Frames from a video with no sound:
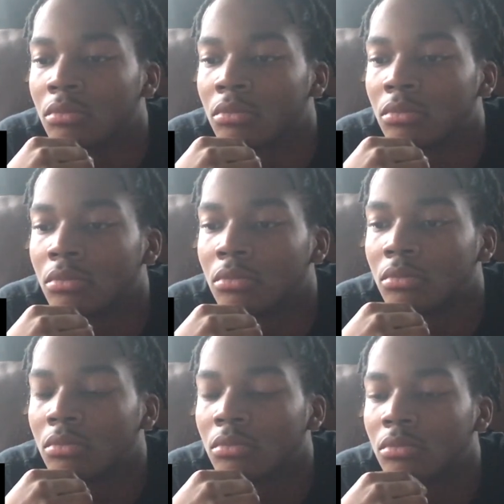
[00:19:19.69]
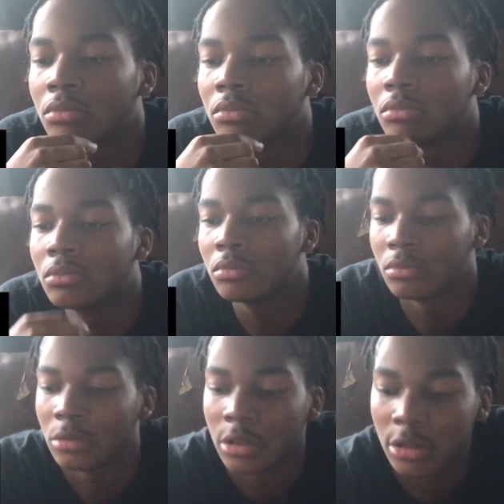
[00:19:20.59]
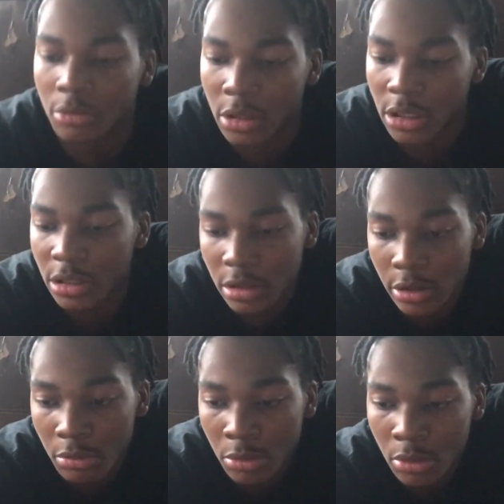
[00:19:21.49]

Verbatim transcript: algorithm. But for today, man, I'm done this now.